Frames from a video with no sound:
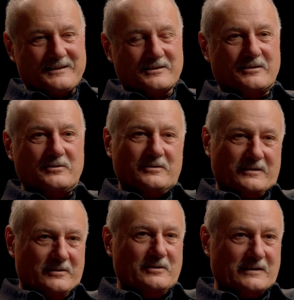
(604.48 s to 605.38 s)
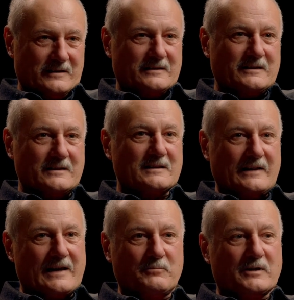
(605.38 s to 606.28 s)
so you, it's things like
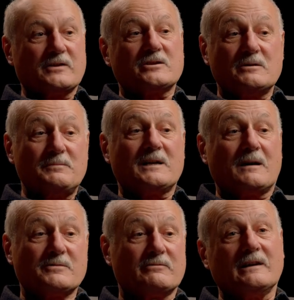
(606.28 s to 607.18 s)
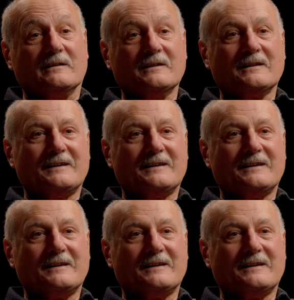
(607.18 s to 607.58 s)
that but and she becomes real